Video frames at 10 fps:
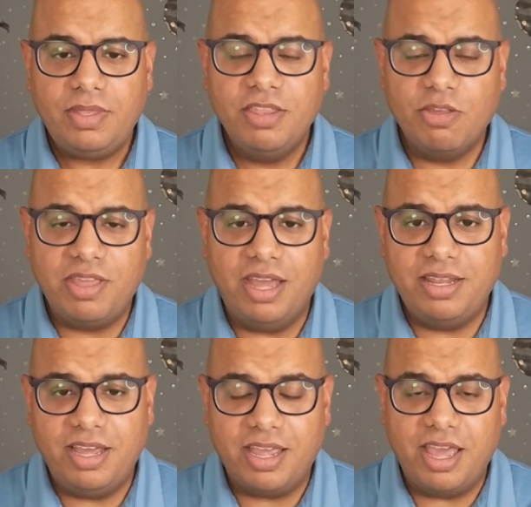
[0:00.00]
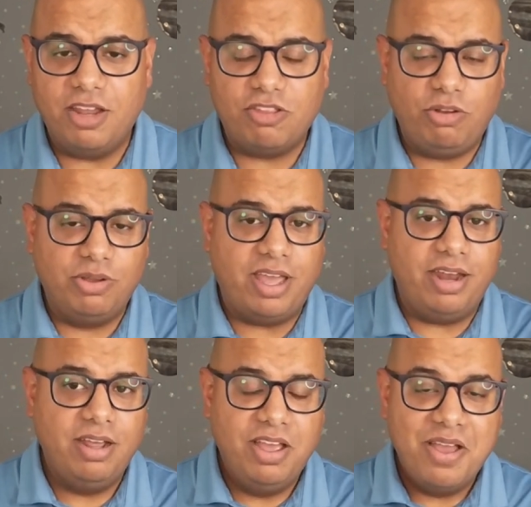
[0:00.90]
So the idea again is to look
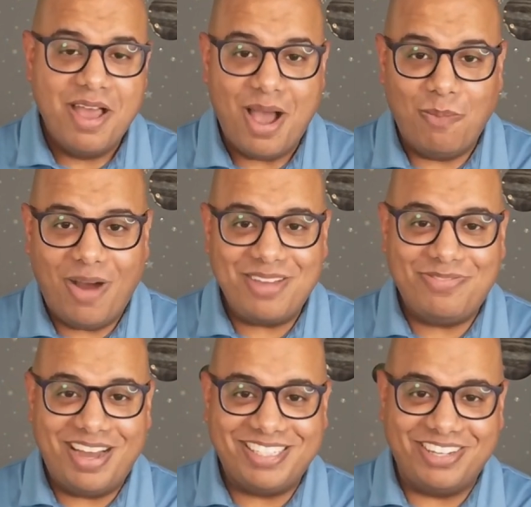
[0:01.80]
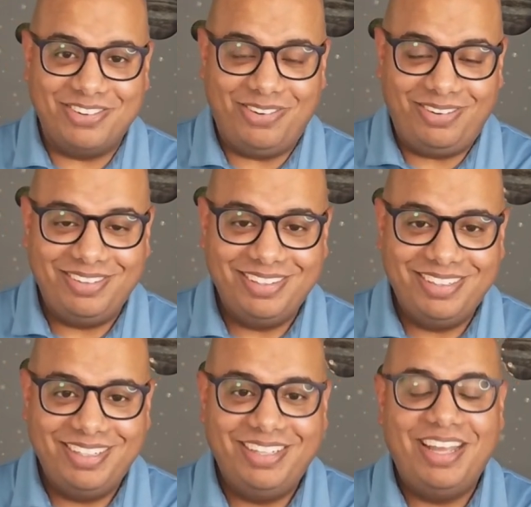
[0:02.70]
at a Wi-Fi signal
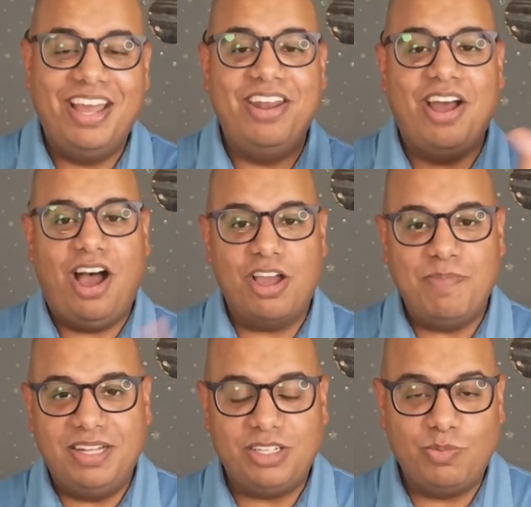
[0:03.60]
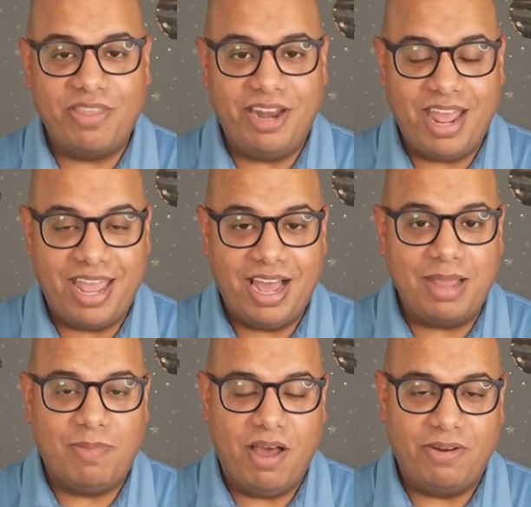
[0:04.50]
and augment it with an
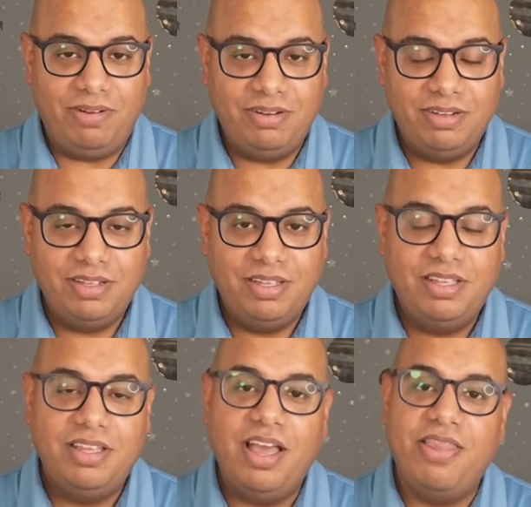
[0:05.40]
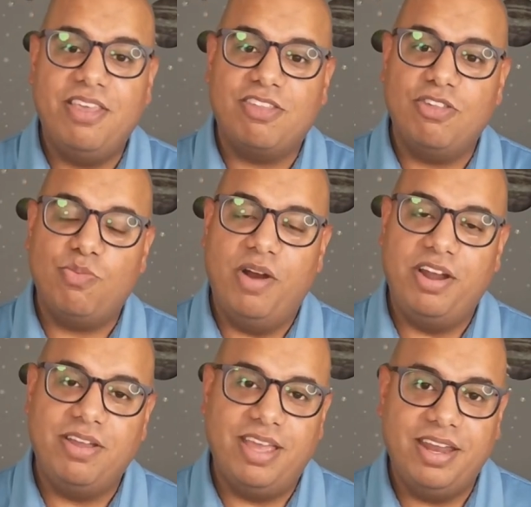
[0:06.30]
AI model, and this is where
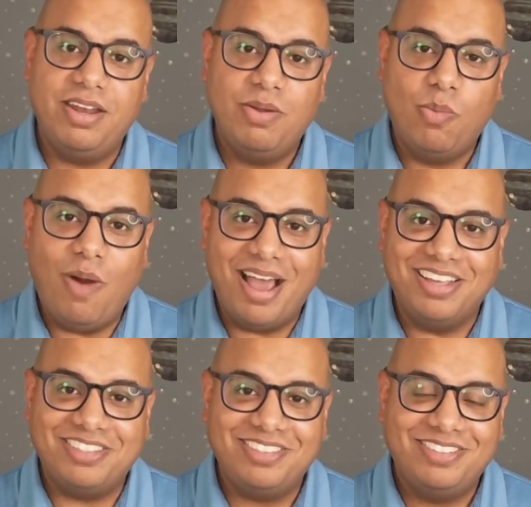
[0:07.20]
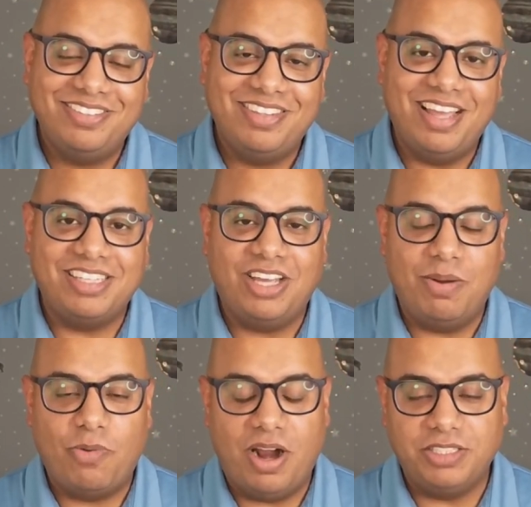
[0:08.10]
you get WISE. That's
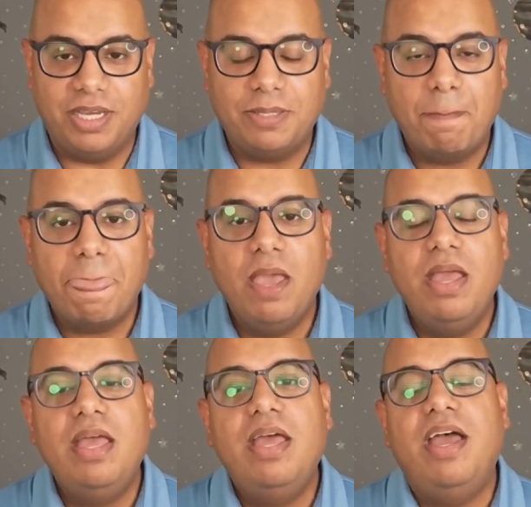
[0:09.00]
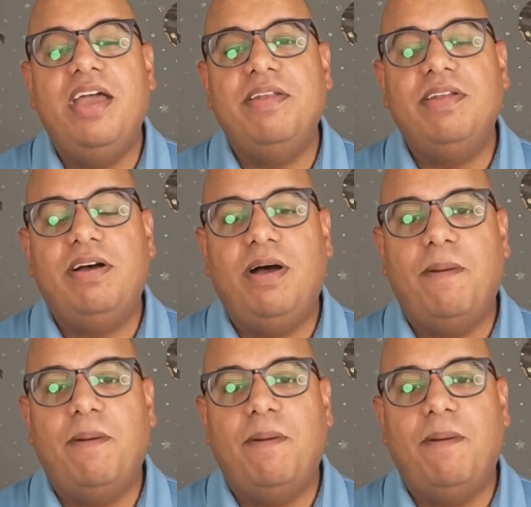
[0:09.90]
our project. And